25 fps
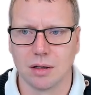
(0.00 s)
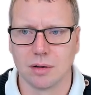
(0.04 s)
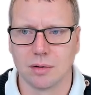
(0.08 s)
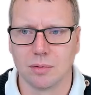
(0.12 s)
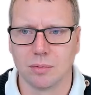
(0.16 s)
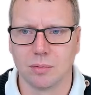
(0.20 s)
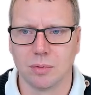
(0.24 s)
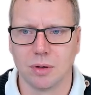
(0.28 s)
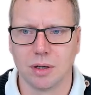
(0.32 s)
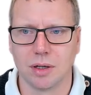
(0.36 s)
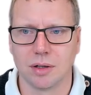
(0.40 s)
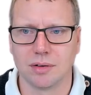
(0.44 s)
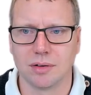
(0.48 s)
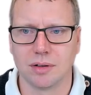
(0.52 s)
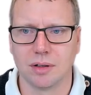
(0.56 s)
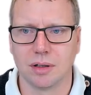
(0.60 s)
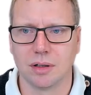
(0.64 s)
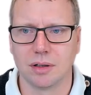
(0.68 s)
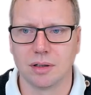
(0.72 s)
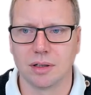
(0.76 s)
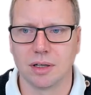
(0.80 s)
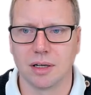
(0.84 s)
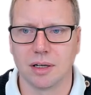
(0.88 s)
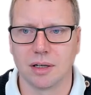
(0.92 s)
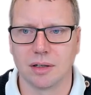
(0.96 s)
We are
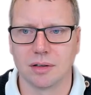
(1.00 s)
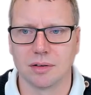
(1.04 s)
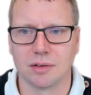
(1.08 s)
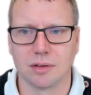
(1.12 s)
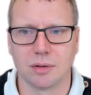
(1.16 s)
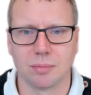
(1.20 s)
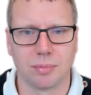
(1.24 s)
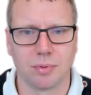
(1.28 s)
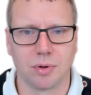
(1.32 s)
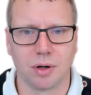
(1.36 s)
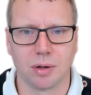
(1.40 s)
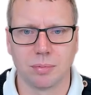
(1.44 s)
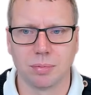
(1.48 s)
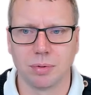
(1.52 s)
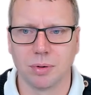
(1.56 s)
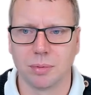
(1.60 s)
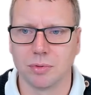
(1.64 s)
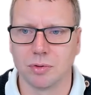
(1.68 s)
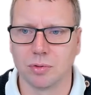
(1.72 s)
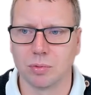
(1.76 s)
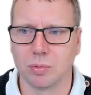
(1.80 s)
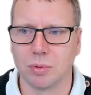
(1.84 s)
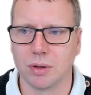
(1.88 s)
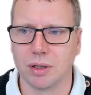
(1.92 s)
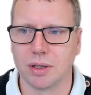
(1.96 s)
still getting some
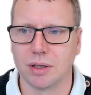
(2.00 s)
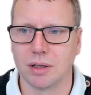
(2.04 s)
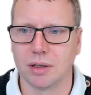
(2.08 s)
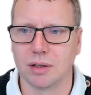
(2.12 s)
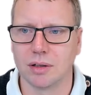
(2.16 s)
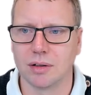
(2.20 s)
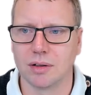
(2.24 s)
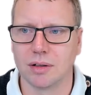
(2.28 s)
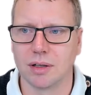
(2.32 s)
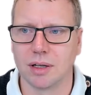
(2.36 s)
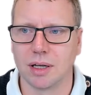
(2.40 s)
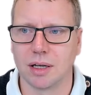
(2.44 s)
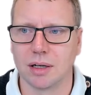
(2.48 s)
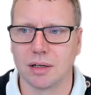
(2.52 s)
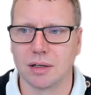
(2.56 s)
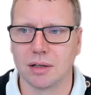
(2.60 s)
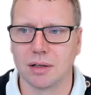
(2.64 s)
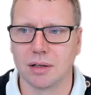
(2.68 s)
problems with it, that